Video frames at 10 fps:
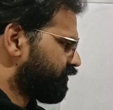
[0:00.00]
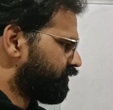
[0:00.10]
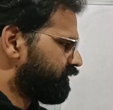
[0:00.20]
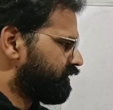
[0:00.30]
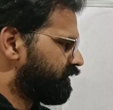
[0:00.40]

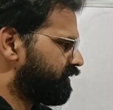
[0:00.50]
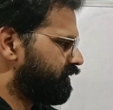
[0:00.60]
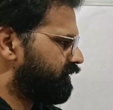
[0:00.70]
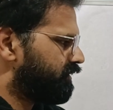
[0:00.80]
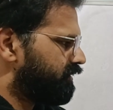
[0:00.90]
on
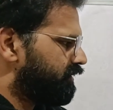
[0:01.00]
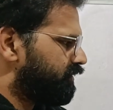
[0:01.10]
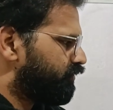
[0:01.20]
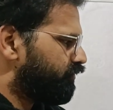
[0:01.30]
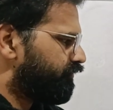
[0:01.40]

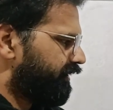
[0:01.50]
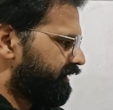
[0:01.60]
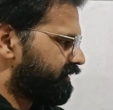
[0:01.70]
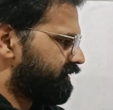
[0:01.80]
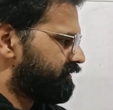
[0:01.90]
two
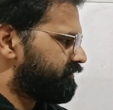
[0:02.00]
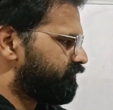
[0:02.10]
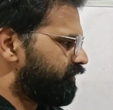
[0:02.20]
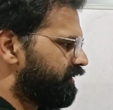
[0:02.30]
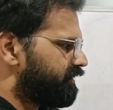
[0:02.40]
factors.
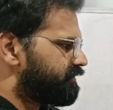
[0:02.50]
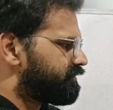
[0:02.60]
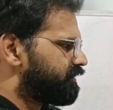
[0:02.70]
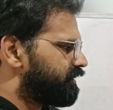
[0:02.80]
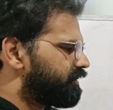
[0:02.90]
One
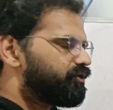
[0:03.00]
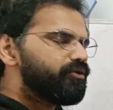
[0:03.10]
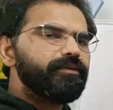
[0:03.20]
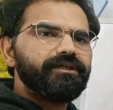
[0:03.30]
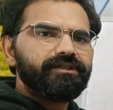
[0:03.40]
is
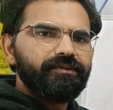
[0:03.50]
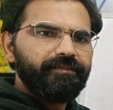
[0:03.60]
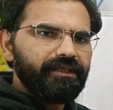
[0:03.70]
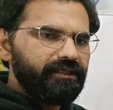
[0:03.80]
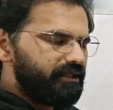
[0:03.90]
incubation
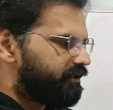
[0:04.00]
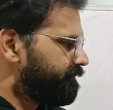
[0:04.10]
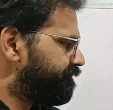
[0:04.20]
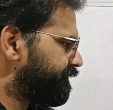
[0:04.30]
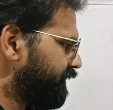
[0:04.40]
period
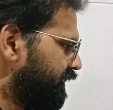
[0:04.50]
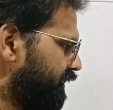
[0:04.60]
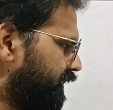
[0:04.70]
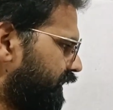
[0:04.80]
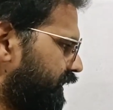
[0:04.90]

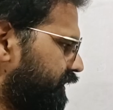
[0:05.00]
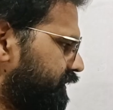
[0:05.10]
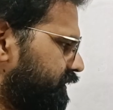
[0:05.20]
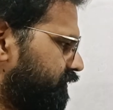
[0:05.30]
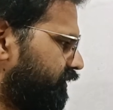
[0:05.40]
and
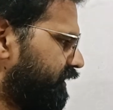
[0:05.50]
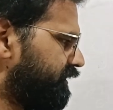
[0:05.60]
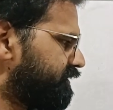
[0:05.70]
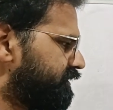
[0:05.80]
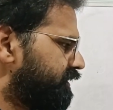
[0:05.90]
one
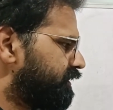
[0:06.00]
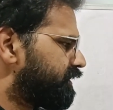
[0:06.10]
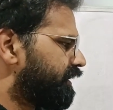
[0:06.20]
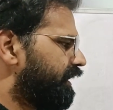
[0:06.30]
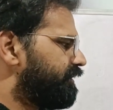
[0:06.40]
is
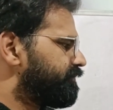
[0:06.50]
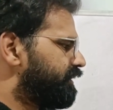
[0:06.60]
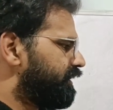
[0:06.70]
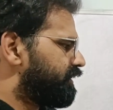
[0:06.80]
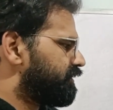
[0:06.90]
time
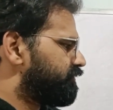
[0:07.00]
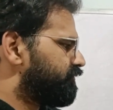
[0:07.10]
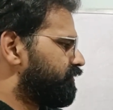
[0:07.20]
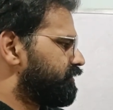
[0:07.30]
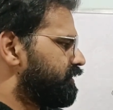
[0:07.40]
taken
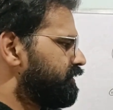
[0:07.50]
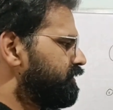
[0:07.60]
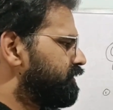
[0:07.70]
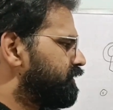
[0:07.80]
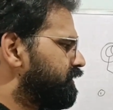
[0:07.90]
for the
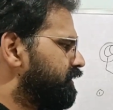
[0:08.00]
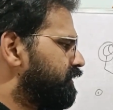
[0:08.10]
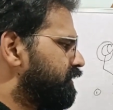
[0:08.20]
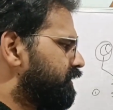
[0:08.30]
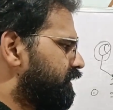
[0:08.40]

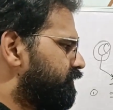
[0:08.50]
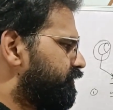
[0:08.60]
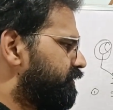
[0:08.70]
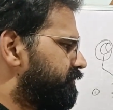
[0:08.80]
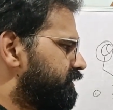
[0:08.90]

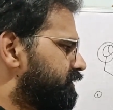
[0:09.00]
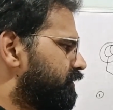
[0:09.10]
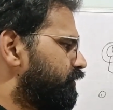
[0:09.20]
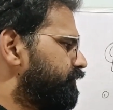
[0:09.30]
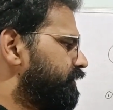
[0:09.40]

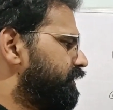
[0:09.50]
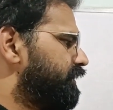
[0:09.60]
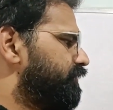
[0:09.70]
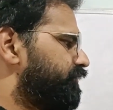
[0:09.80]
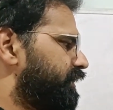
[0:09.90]
confirmation of
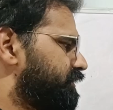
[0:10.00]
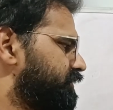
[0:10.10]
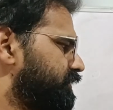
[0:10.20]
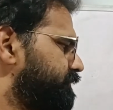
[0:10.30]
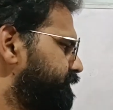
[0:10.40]

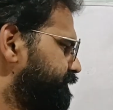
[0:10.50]
infection.